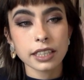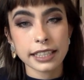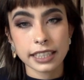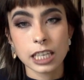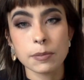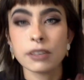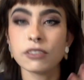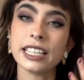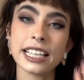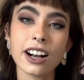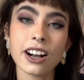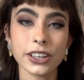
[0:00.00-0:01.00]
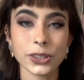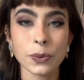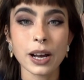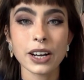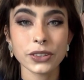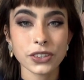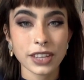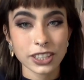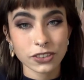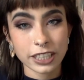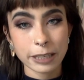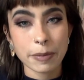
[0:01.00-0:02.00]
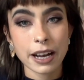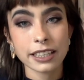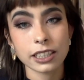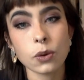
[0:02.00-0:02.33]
it's going to be really high as well. So that's really bad.